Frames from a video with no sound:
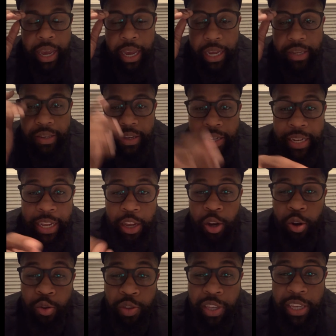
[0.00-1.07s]

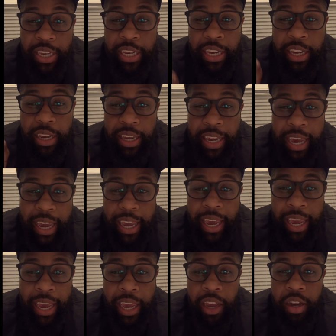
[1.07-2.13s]

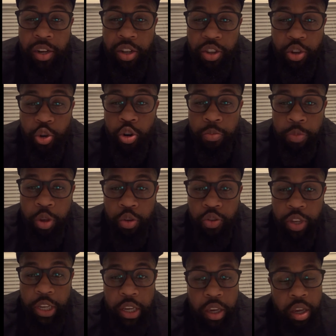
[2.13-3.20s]

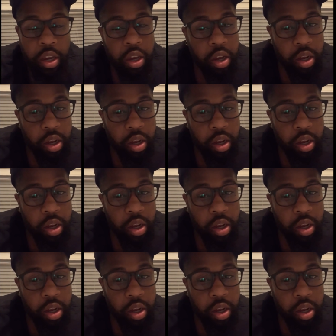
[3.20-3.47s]
SdotKA_music.